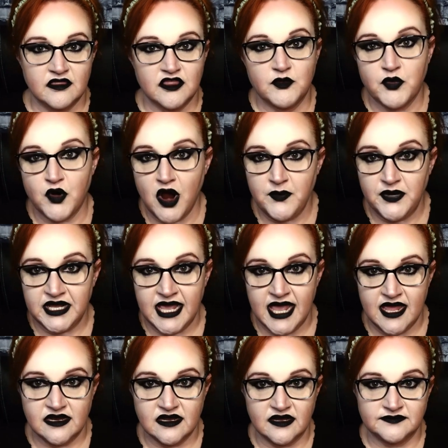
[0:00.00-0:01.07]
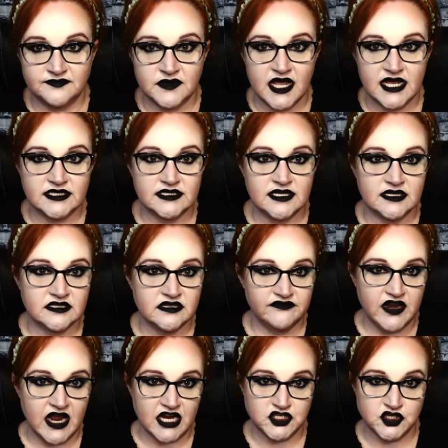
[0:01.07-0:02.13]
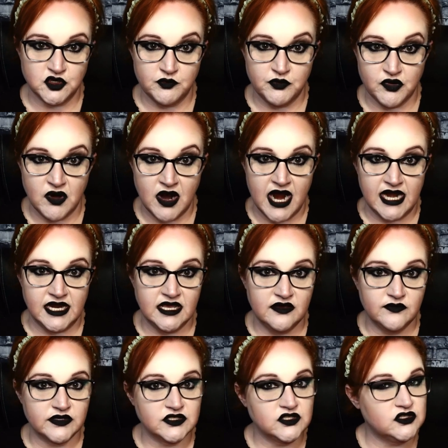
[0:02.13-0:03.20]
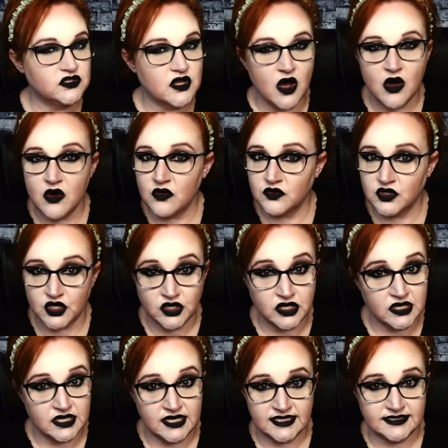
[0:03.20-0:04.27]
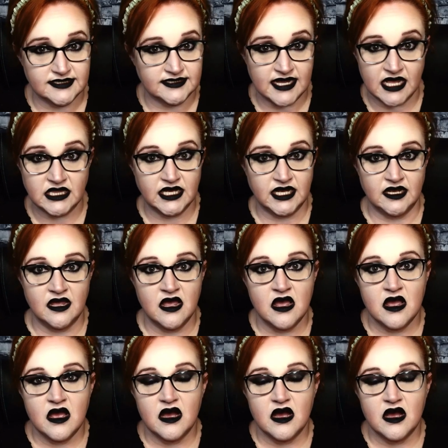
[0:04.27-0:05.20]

The propaganda and sense of national pride he was so good at selling,